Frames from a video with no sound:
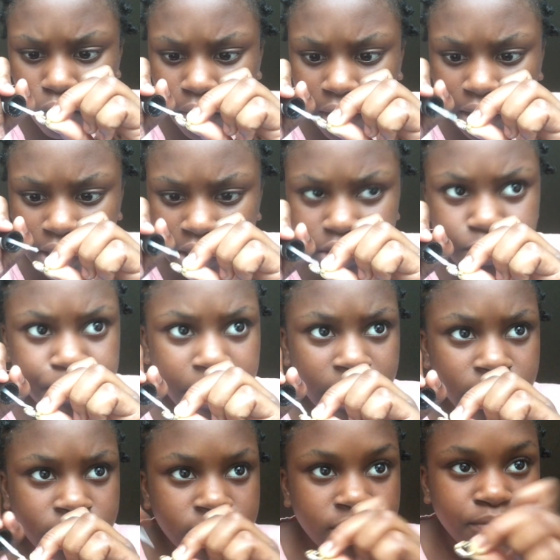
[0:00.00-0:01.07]
Okay, let's
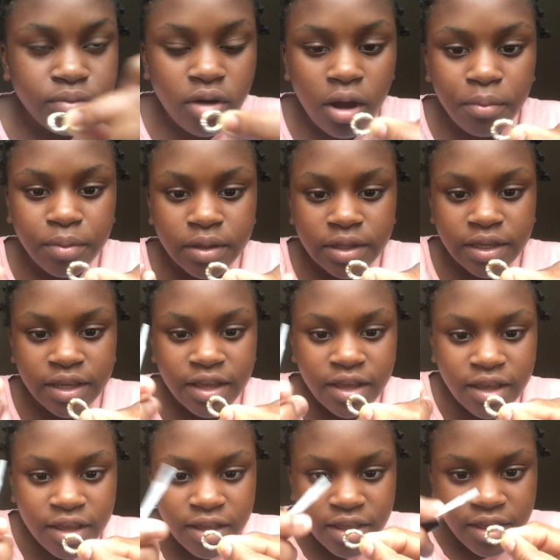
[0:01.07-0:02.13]
paint it properly.
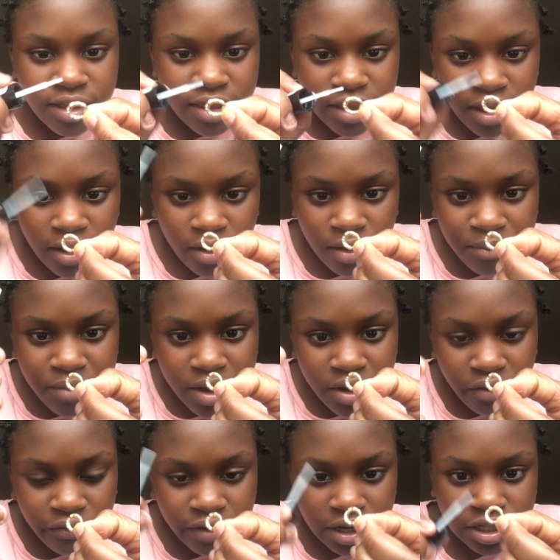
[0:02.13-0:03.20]
Yeah, I'm about
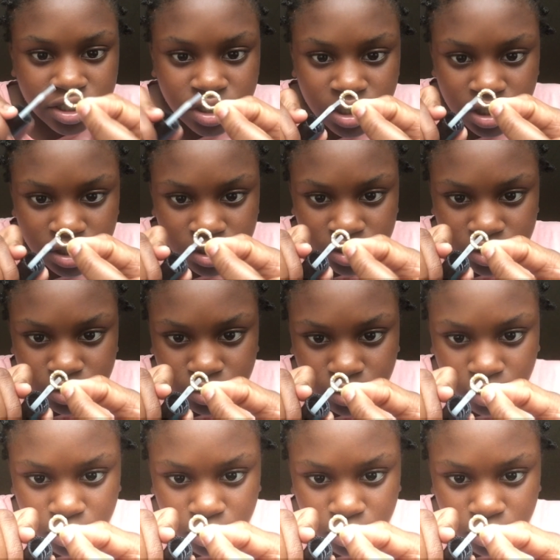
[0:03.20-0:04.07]
to finish this.